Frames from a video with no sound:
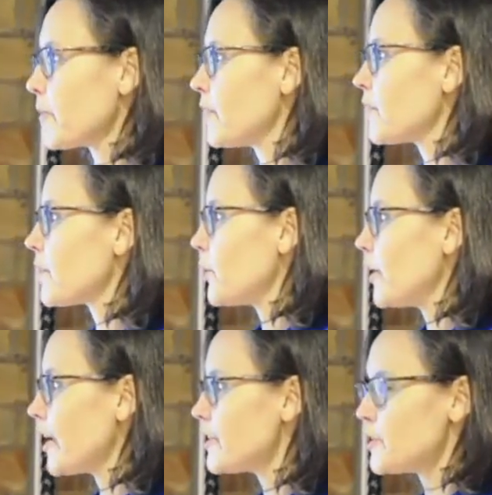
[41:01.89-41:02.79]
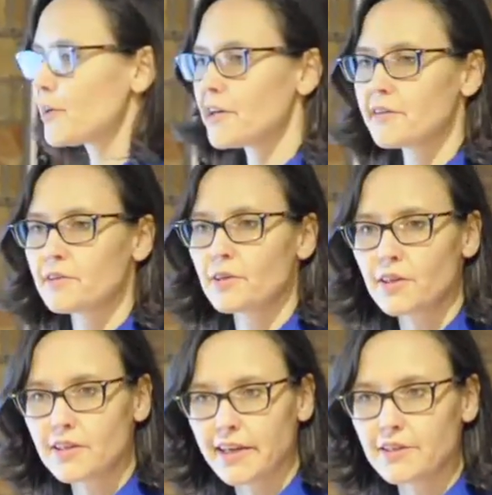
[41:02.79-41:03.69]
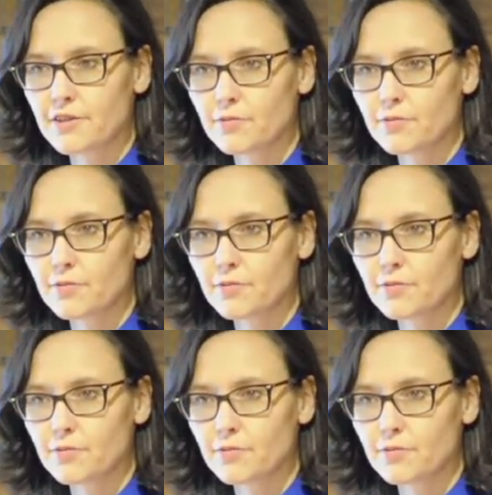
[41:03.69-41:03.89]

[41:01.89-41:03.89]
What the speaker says: And the thyroid antibodies are a good gauge of